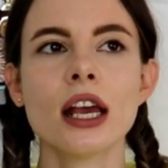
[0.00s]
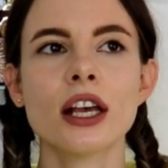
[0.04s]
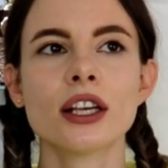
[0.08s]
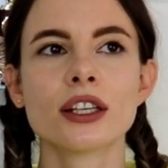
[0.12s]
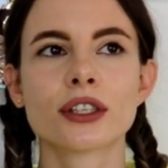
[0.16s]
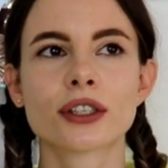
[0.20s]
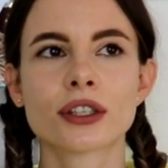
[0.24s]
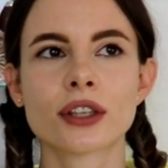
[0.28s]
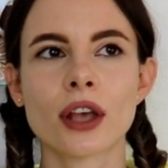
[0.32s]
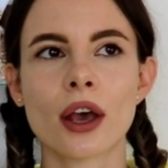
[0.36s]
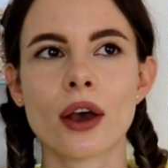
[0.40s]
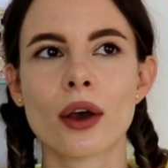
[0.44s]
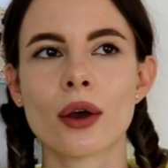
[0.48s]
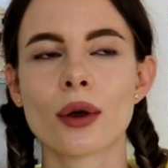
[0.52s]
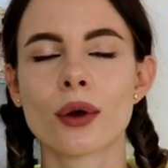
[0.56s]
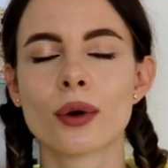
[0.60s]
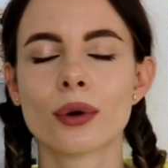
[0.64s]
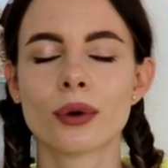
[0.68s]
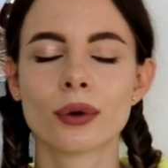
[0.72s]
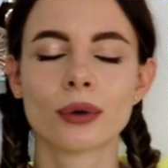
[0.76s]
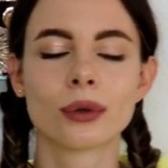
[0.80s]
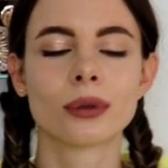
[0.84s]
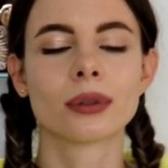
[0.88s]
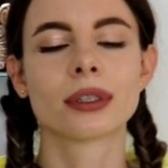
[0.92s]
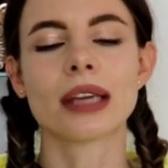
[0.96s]

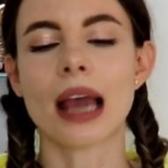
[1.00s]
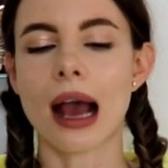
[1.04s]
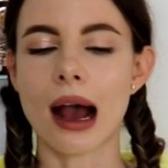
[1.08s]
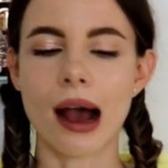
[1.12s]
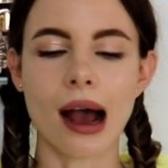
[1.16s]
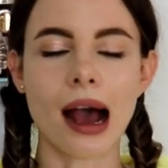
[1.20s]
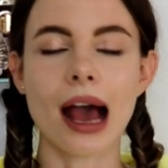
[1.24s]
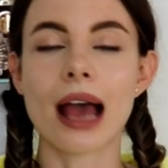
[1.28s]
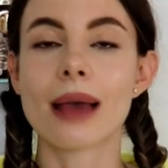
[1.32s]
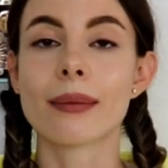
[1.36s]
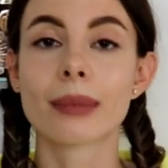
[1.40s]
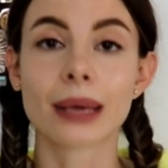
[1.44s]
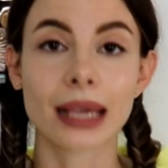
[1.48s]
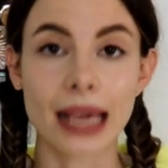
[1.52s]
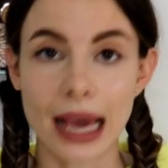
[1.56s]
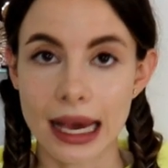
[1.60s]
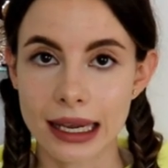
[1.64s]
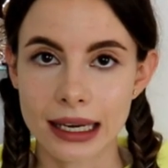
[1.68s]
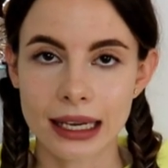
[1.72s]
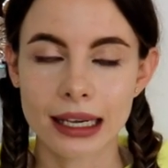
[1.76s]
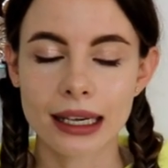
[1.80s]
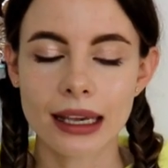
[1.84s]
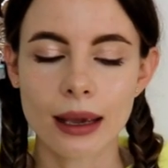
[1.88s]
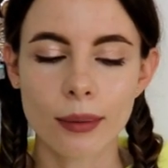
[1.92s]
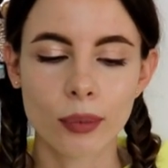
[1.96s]
So yeah, I'm
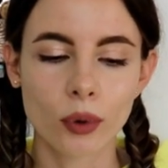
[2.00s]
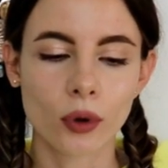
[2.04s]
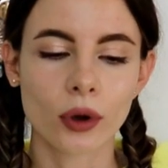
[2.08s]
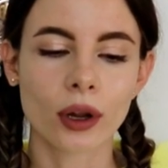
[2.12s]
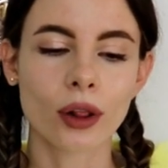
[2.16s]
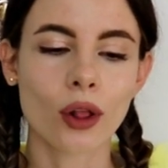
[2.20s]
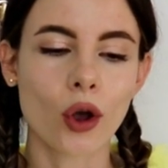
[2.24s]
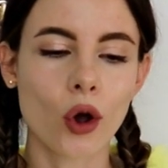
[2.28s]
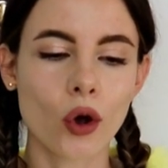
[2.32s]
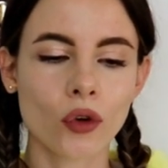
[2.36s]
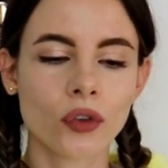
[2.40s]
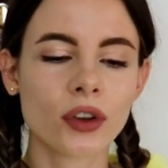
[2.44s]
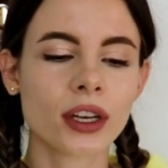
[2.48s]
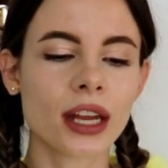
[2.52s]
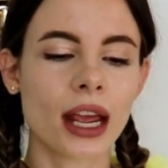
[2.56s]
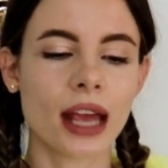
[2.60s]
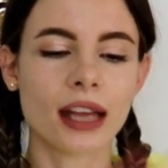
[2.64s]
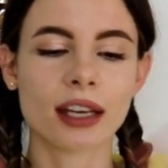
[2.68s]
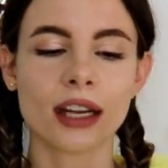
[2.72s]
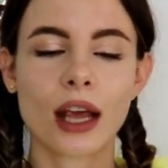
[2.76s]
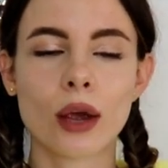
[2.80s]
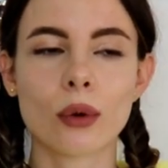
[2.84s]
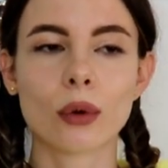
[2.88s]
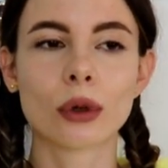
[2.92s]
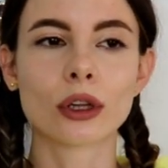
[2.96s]
getting a bottle of it
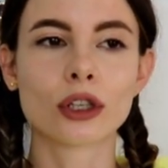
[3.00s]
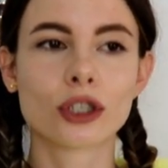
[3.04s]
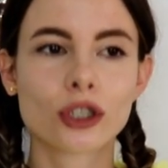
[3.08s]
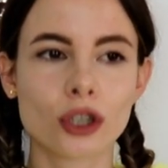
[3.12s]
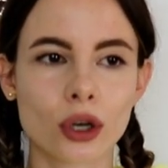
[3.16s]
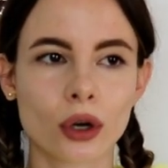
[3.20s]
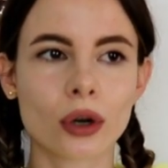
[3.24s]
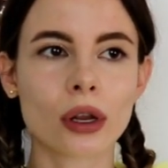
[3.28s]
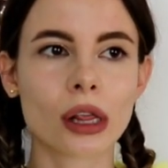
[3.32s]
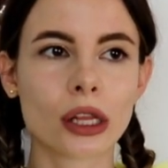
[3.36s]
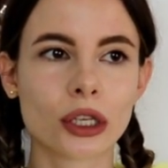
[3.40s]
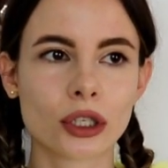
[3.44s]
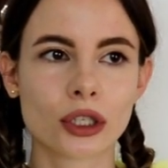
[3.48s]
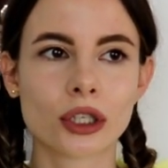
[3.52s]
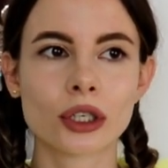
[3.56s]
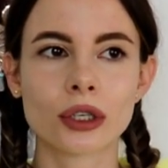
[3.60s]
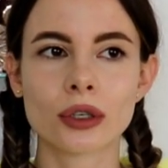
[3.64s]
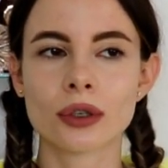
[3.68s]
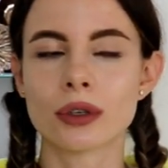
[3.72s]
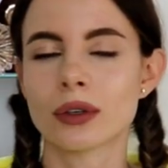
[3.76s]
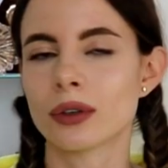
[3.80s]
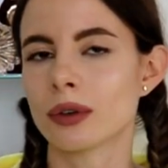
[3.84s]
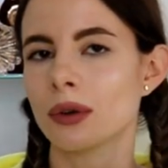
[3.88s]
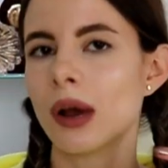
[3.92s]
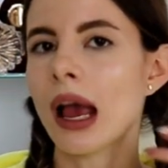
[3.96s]
and I will surely
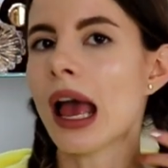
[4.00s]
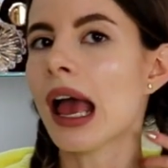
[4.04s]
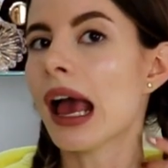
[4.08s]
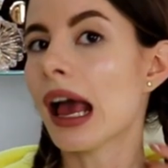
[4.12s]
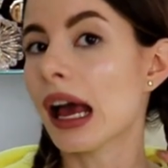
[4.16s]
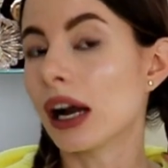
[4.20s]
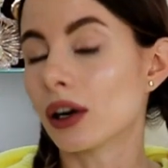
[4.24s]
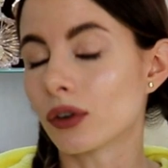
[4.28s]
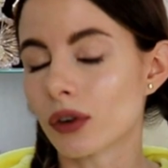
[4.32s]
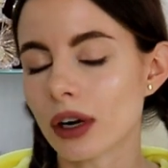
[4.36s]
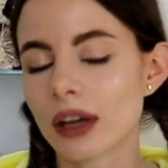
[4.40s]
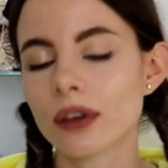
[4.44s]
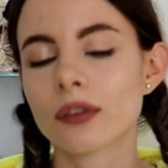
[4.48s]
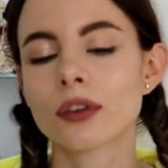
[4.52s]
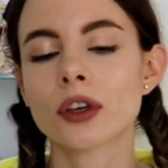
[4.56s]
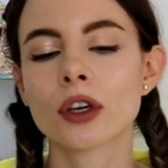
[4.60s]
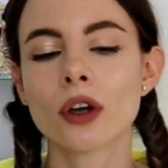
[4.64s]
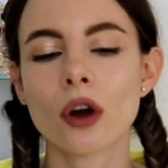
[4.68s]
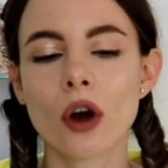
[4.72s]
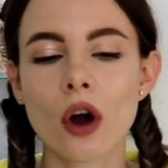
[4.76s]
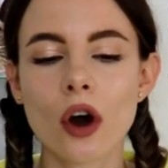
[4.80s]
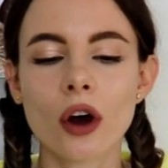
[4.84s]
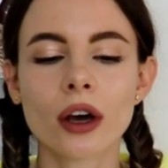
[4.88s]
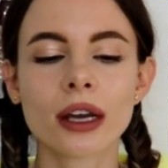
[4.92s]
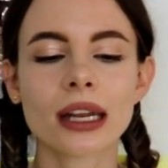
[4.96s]
do a
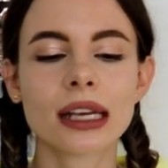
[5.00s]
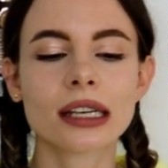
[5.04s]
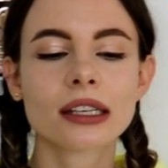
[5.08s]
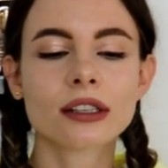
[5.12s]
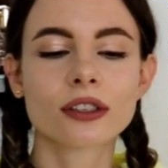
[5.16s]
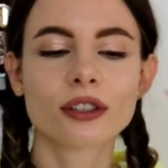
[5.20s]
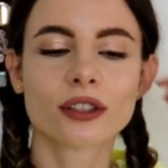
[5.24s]
review on it.